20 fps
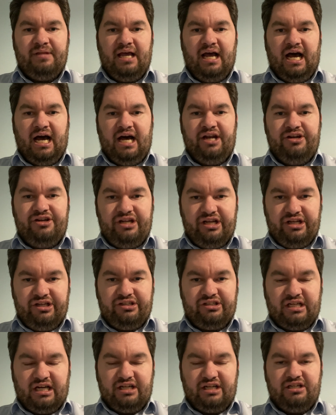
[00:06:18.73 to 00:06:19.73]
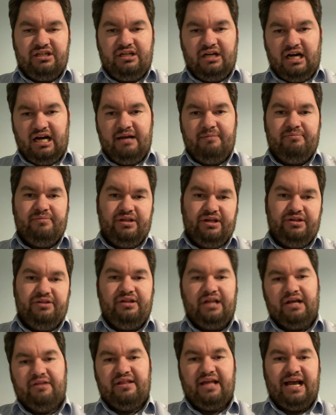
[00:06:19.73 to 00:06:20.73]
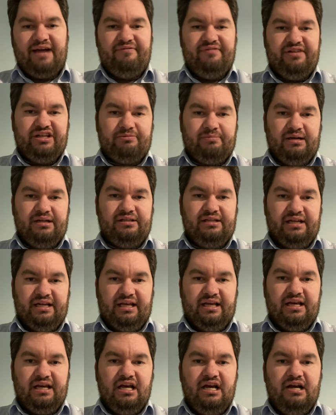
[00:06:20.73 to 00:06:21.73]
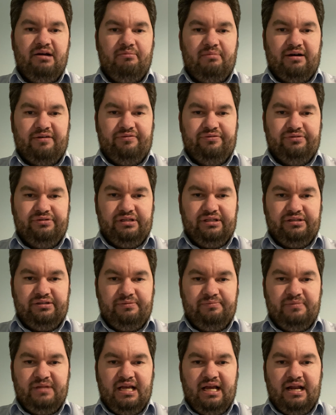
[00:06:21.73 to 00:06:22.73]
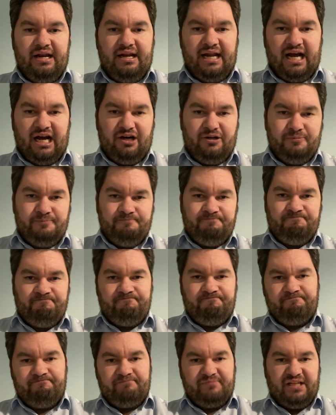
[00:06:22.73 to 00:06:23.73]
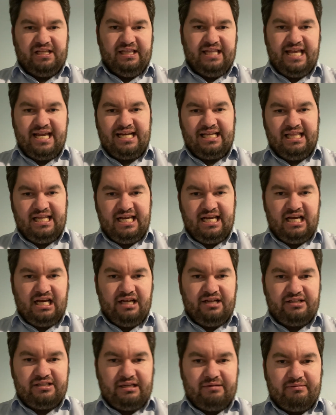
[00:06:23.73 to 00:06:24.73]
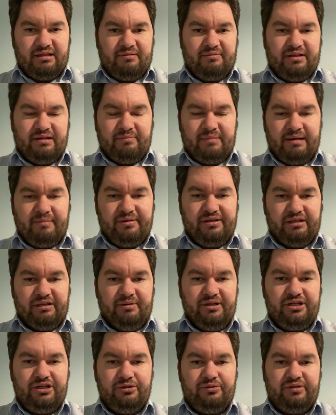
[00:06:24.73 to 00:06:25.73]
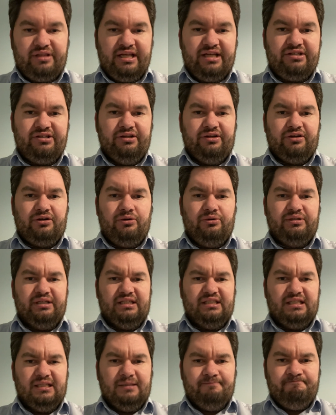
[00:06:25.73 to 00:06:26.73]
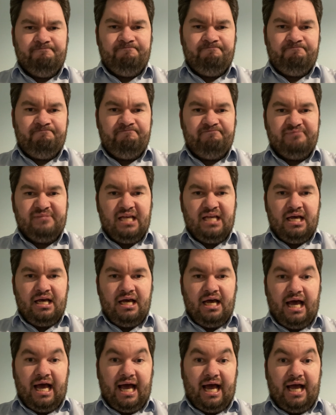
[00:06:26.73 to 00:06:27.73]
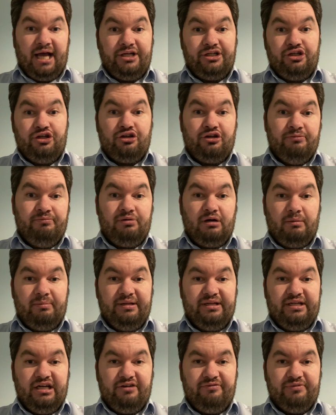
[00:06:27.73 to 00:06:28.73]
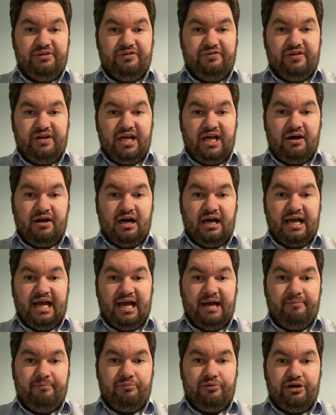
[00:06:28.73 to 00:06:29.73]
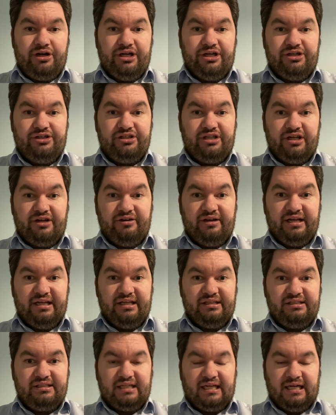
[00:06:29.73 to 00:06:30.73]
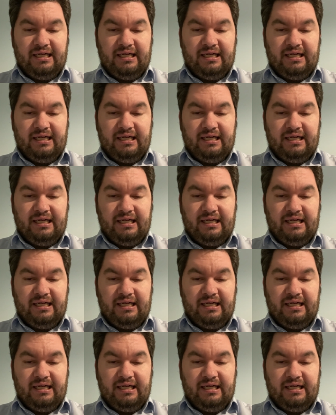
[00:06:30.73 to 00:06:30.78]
until such a time that they haven't expressed any preferences. Now, legally, I accept that there may be some issues with this, and of course it's as you can probably tell from this video, I am British, so it's